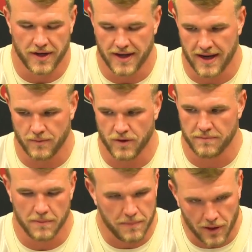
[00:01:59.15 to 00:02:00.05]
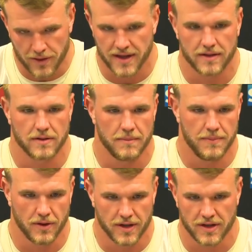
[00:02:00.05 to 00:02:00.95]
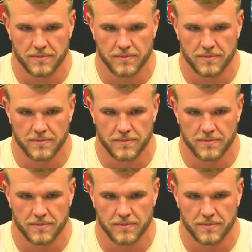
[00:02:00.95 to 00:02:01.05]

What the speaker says: And we've been building and building.